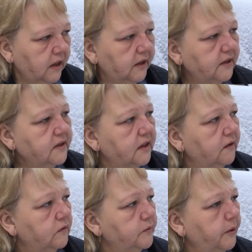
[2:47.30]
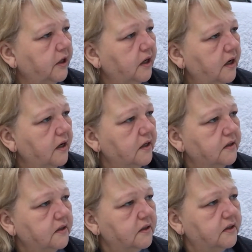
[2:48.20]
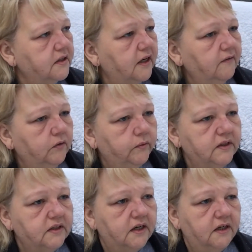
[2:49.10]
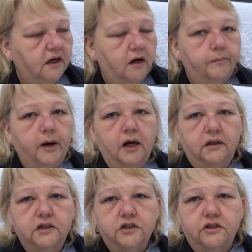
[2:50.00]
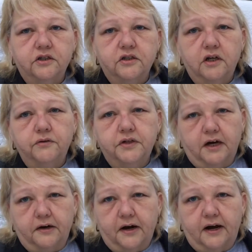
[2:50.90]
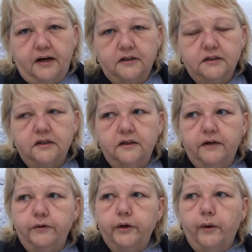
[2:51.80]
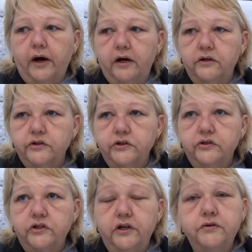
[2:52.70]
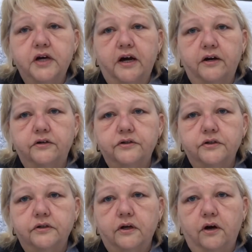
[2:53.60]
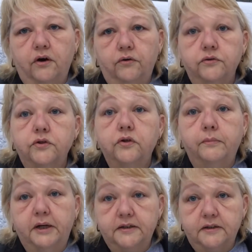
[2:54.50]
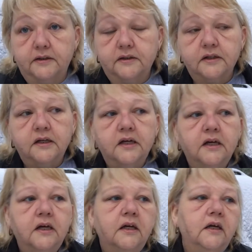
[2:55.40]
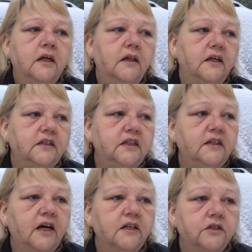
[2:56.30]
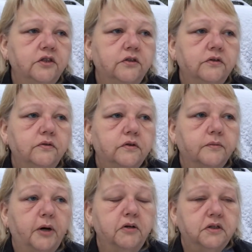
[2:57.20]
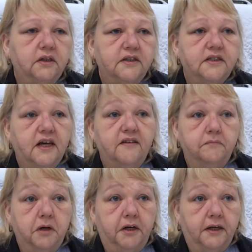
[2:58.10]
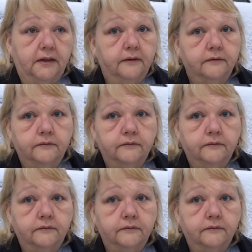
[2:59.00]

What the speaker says: And he said it was because the state of Louisiana abolished the Snow Tire Act that requires snow tires on school buses. They did that to supposedly save money.